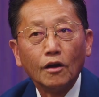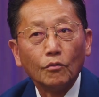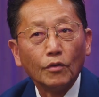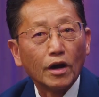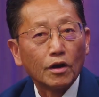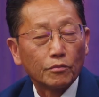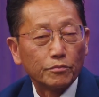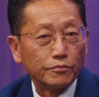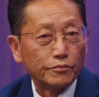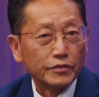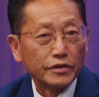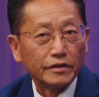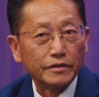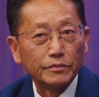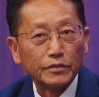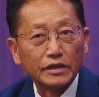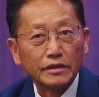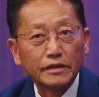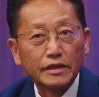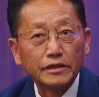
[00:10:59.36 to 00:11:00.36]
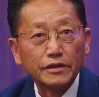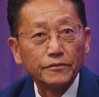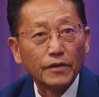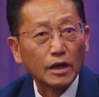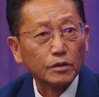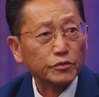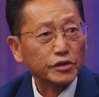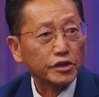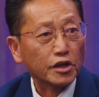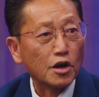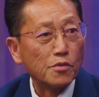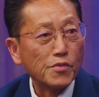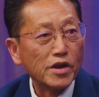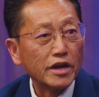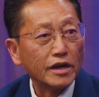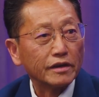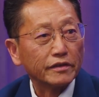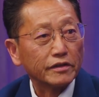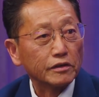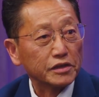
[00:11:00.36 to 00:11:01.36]
Well, I mean, the developers come
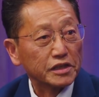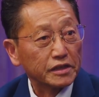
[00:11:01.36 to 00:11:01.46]
in, there's